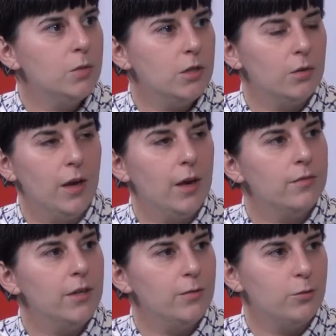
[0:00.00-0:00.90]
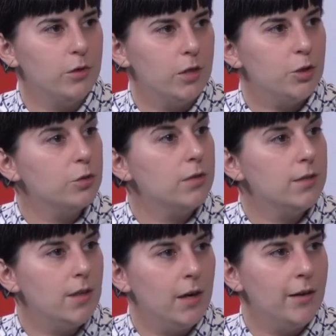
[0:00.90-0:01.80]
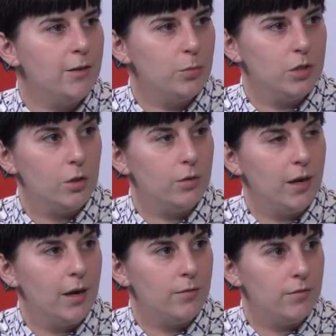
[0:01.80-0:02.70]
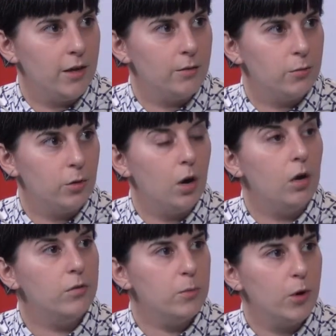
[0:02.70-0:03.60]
We don't have that for industrial design. We don't have that for all of the